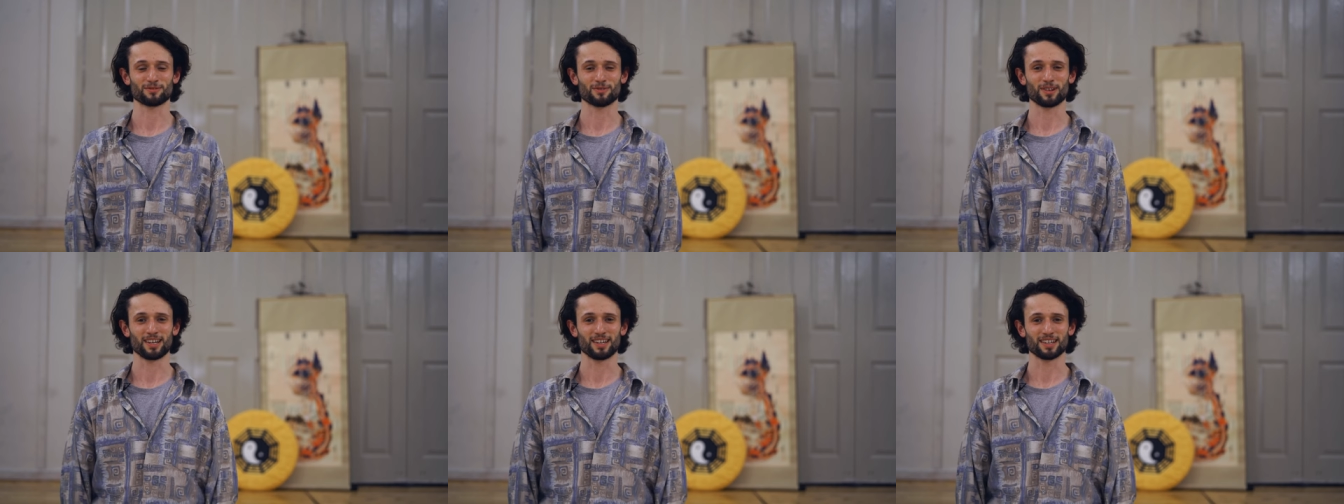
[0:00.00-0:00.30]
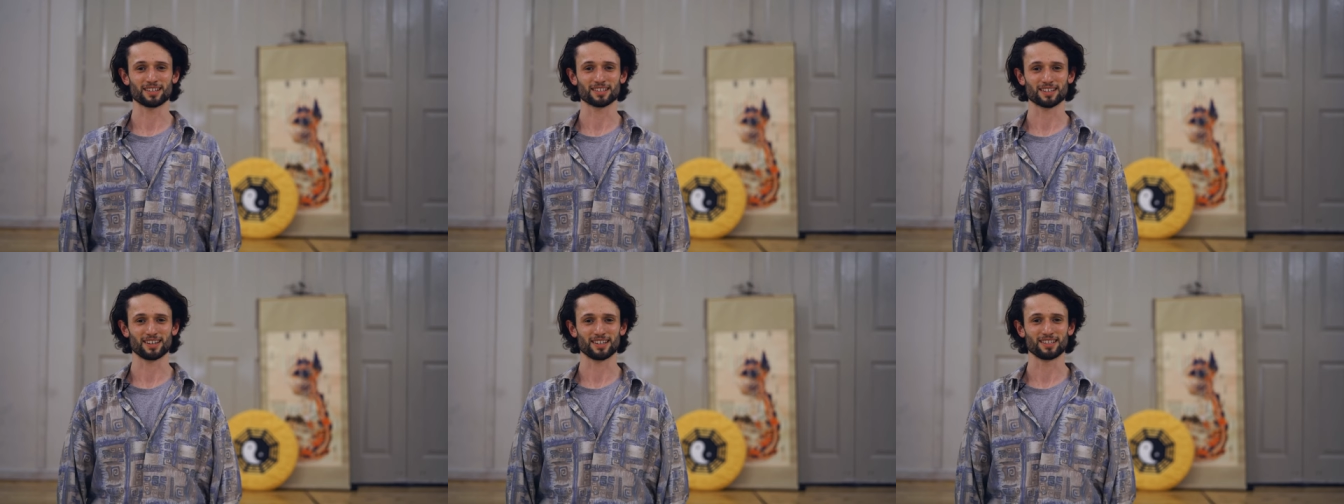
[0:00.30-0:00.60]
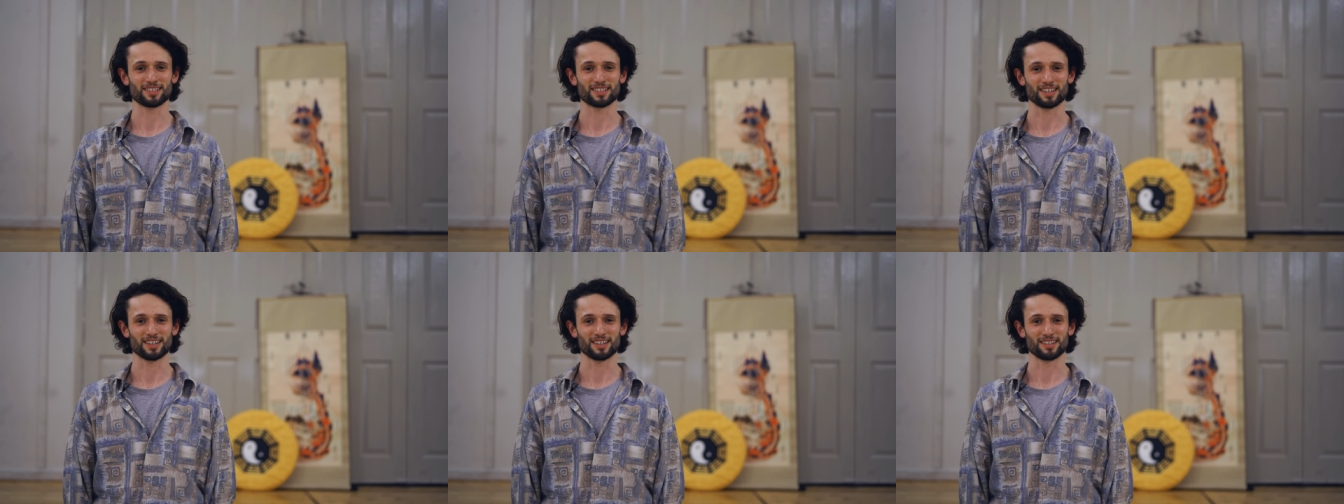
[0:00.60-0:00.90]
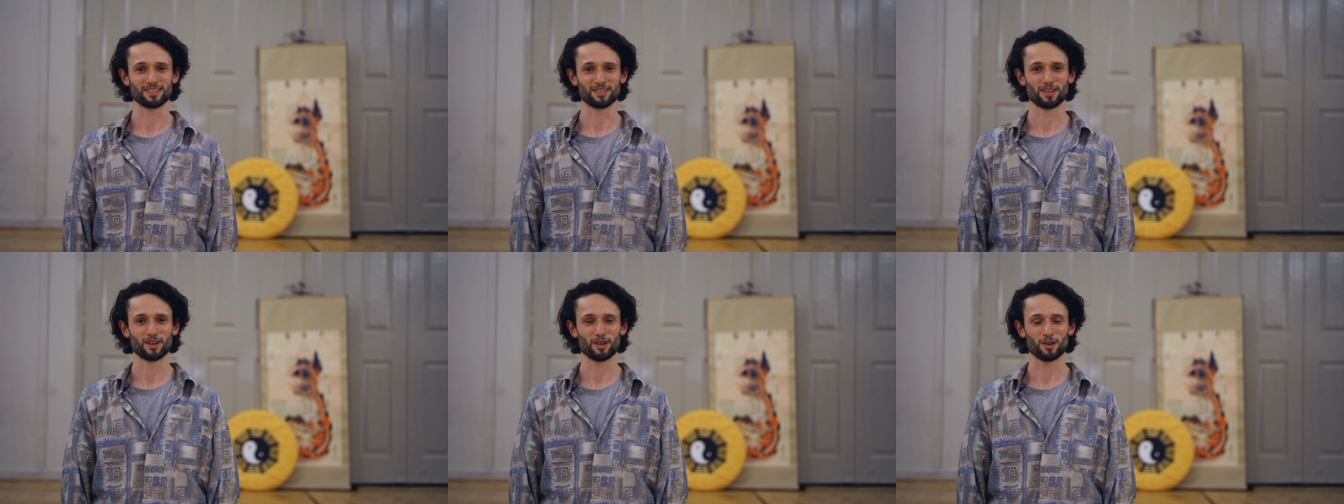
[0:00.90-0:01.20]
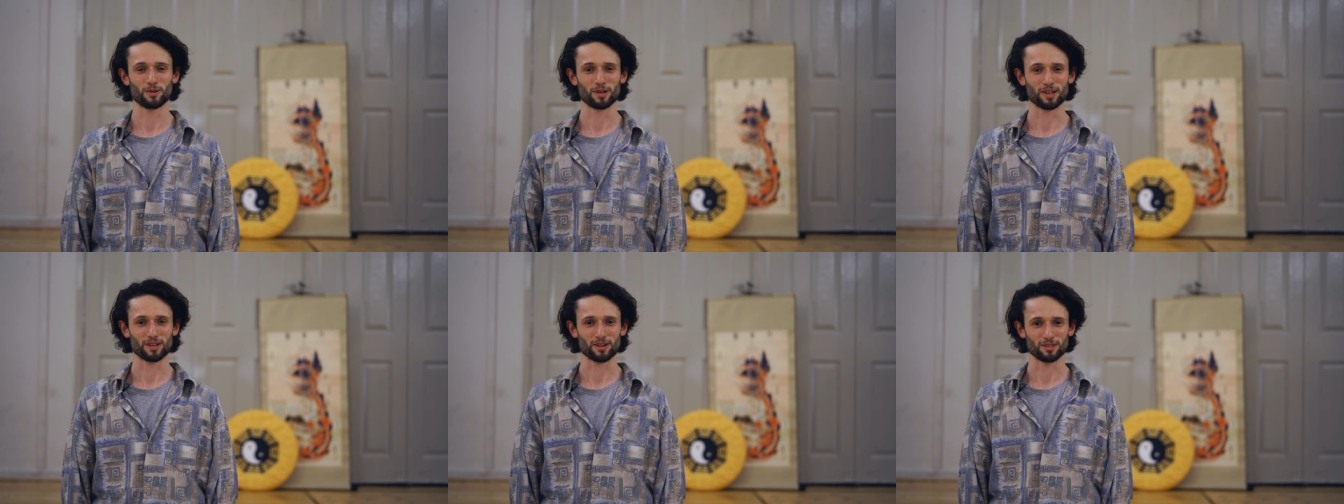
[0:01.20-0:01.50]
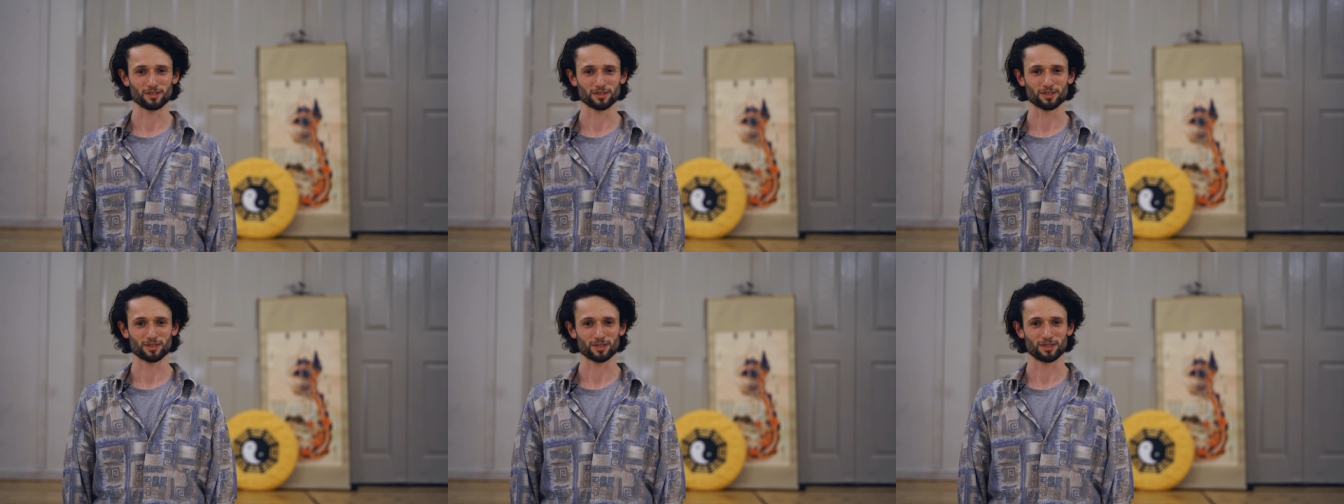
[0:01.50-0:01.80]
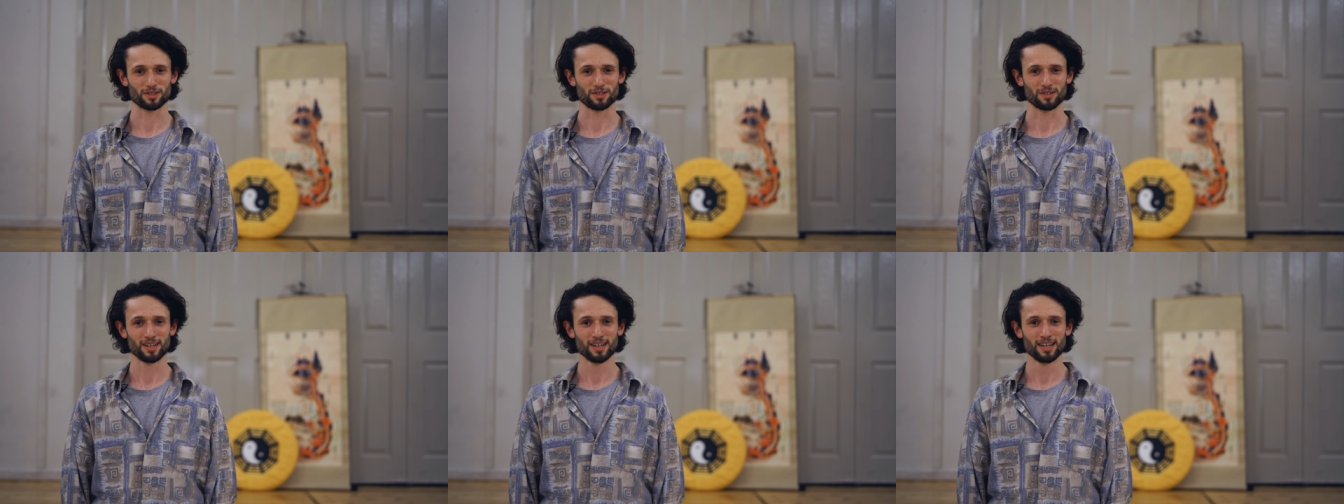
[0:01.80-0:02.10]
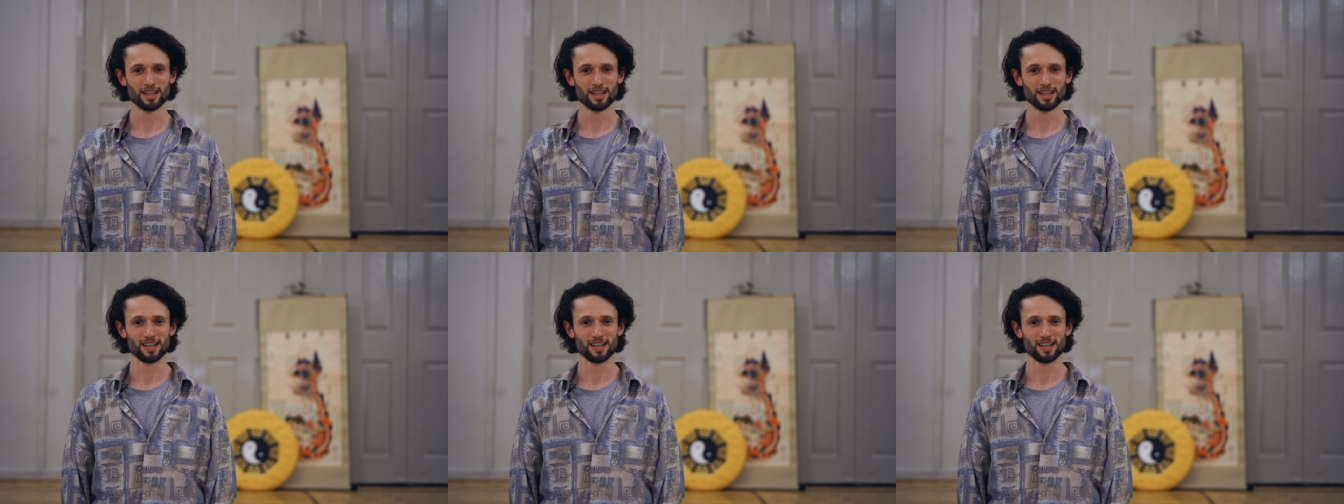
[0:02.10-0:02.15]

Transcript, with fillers: it's really exciting and holding on to